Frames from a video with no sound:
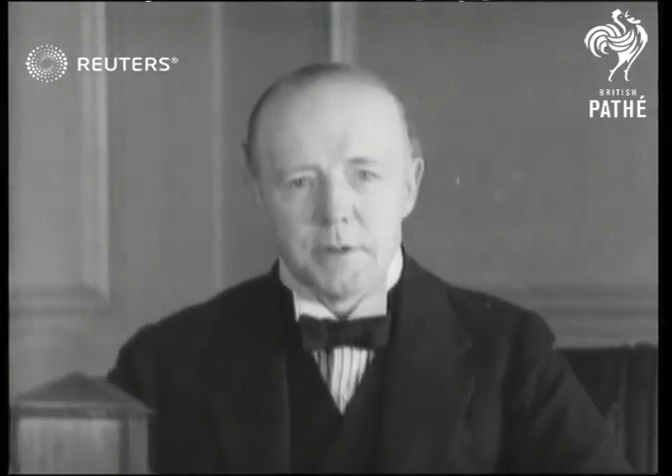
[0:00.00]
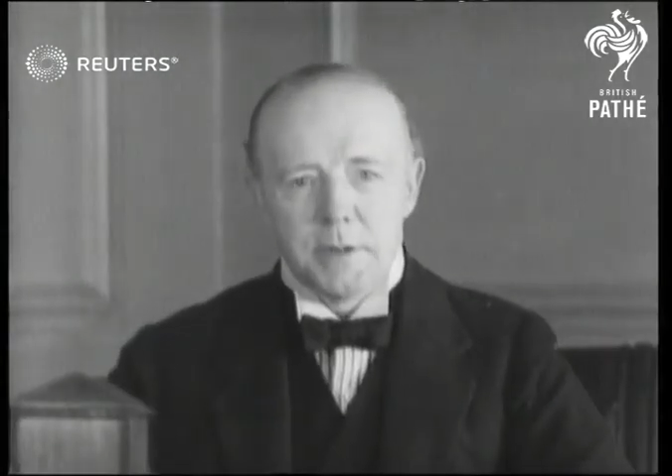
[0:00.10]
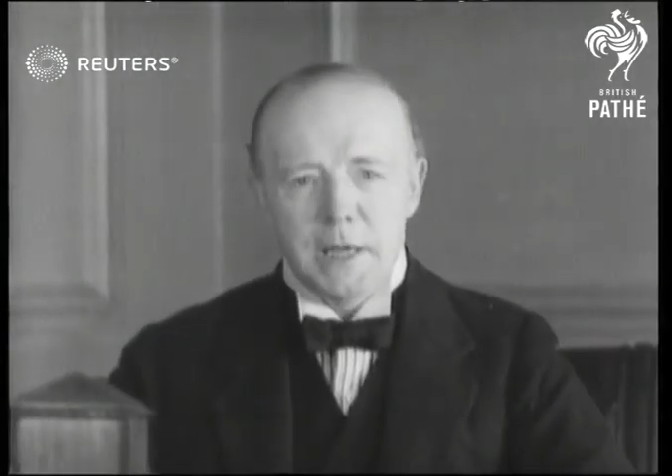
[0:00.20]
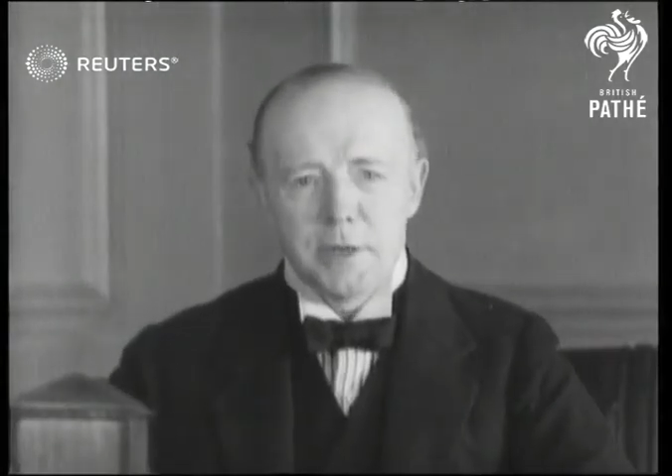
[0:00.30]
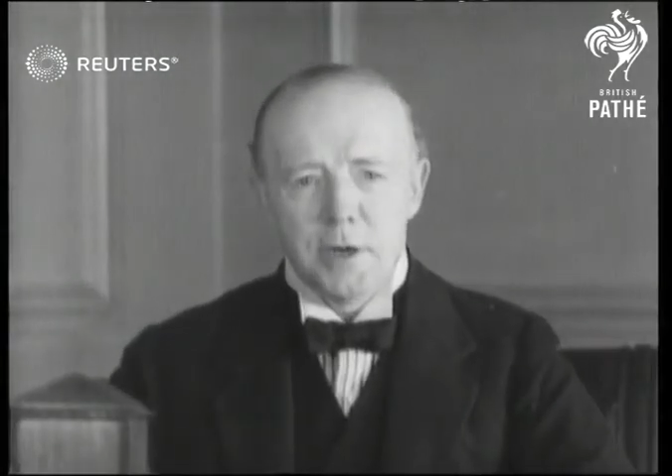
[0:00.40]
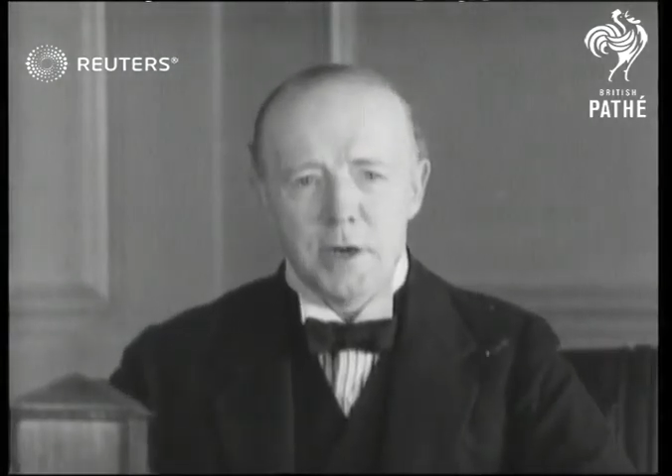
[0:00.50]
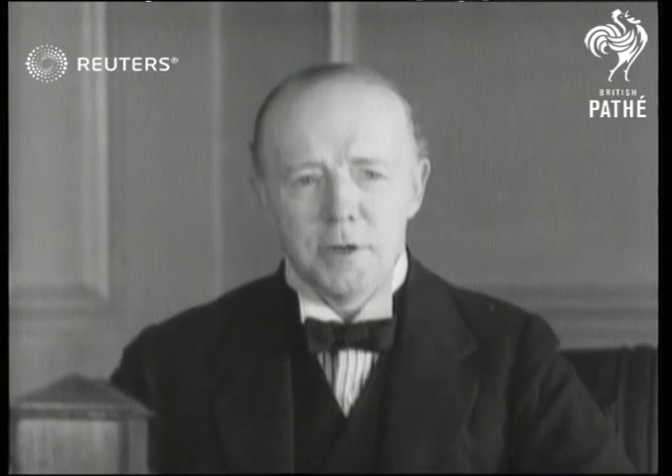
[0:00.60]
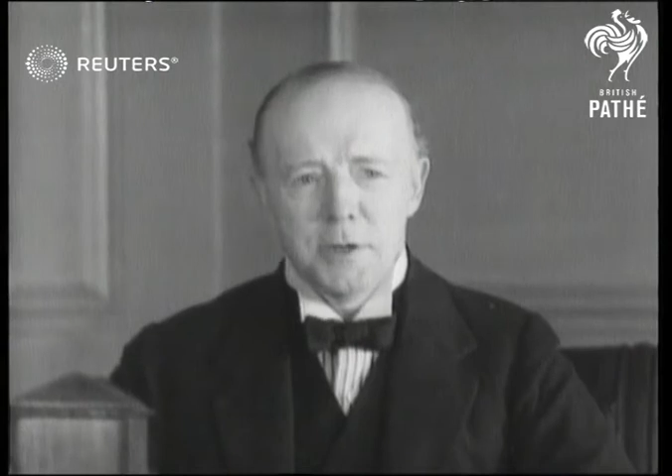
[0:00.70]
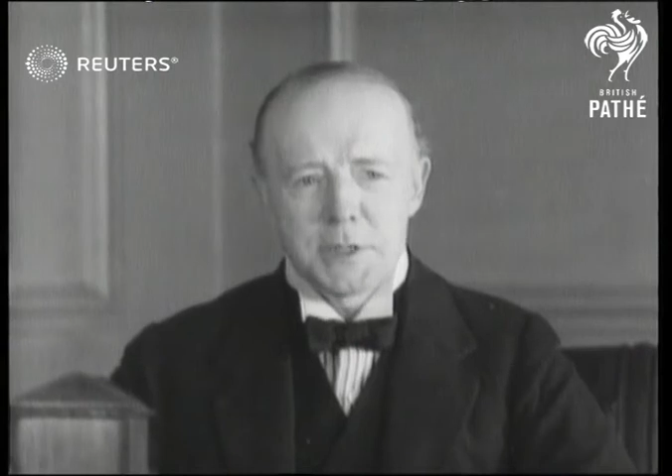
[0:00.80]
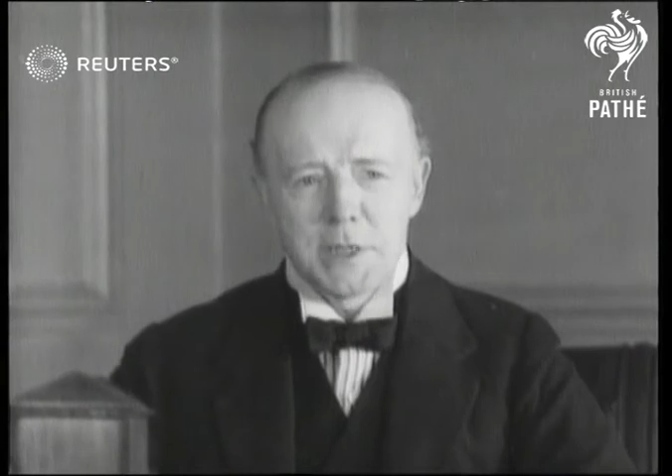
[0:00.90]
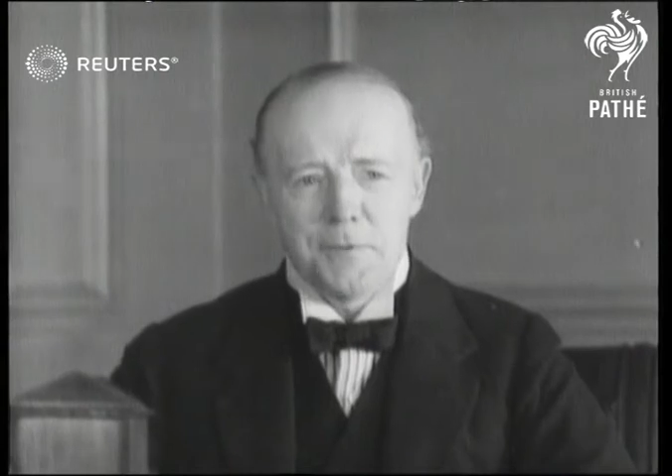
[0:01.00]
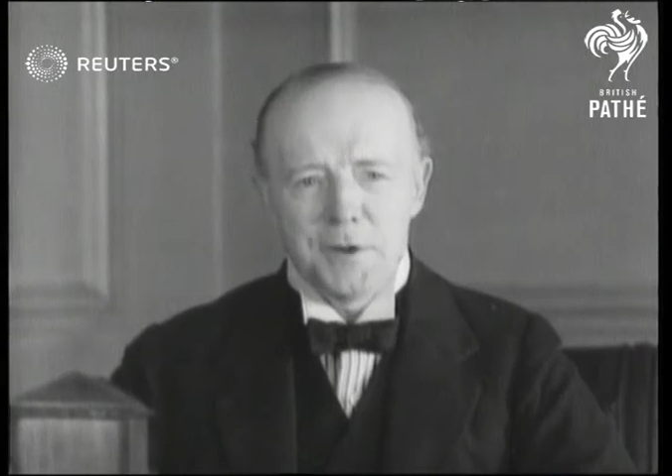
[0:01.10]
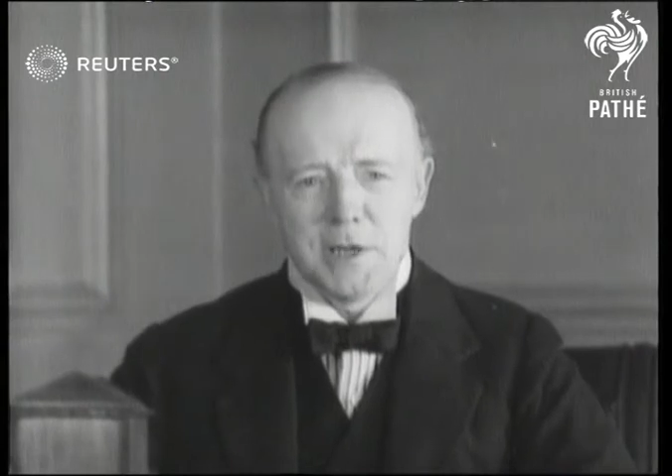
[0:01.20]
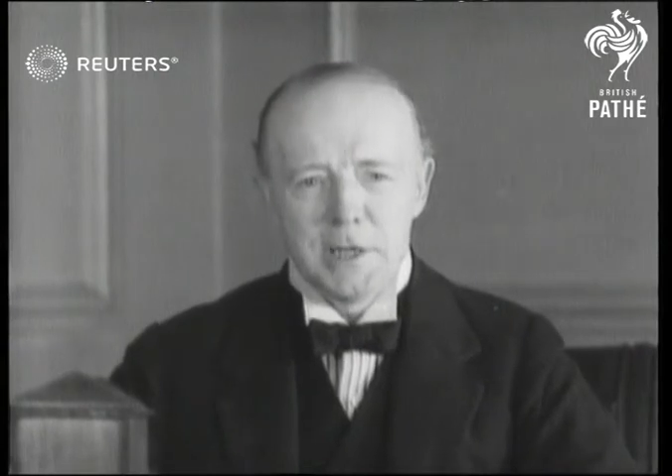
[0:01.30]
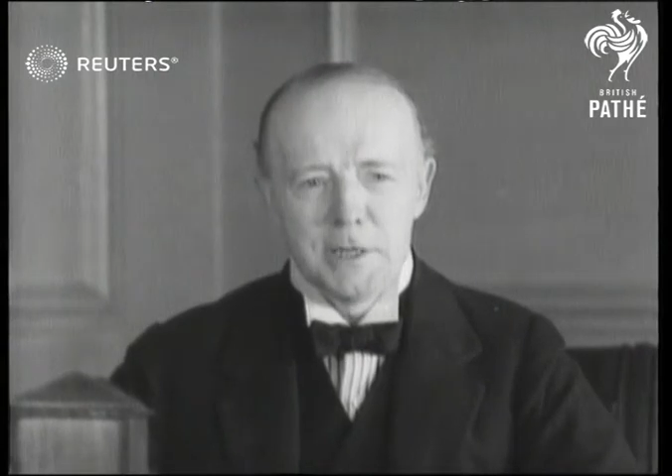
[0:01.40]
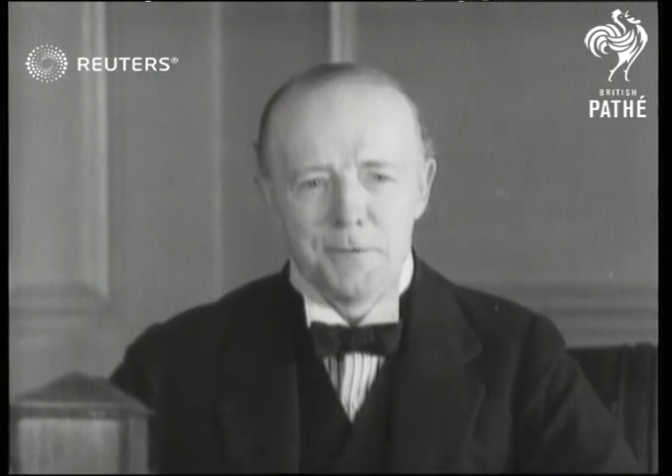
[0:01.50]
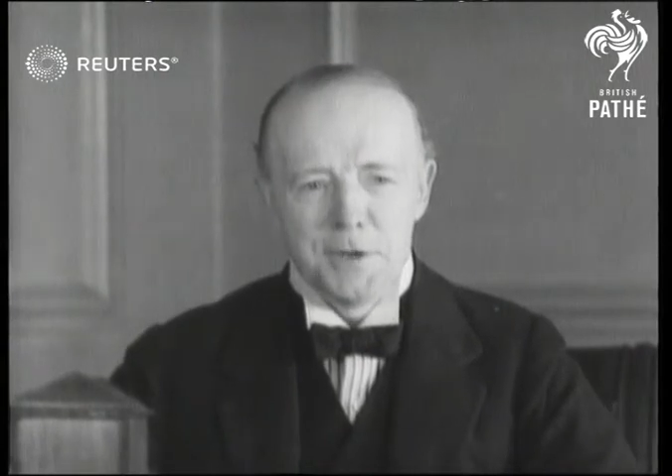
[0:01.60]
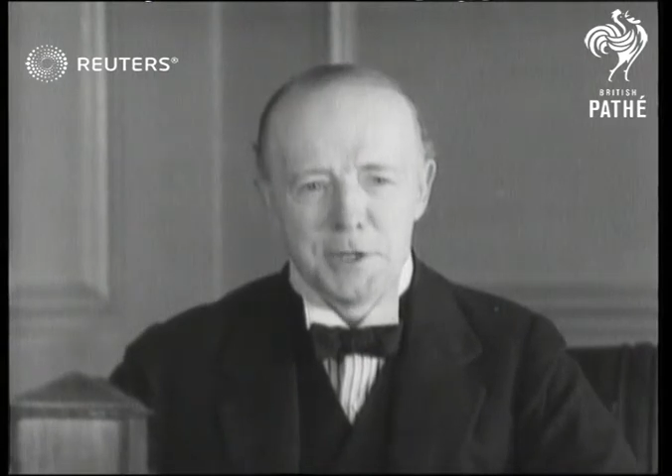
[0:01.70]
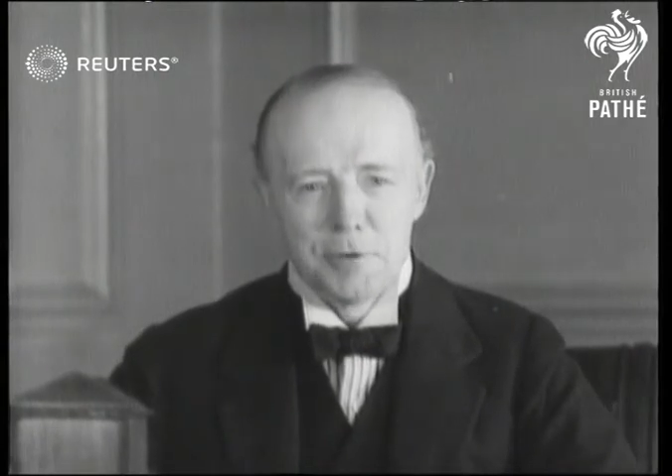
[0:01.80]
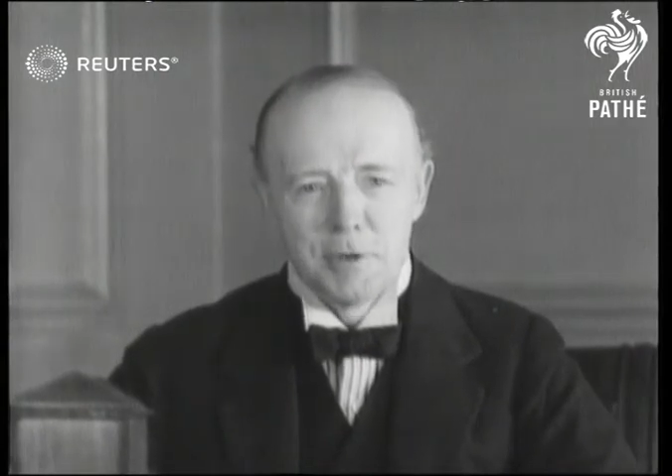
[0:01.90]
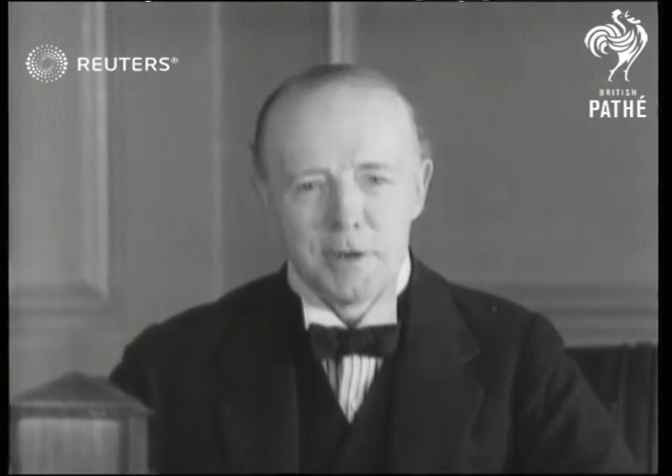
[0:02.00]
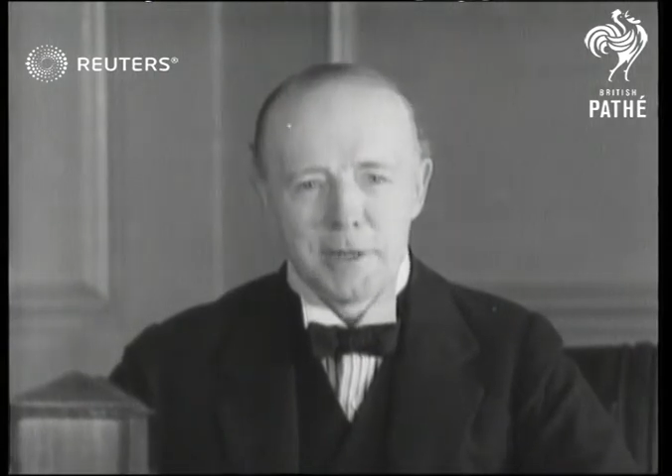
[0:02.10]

That long-suffering individual,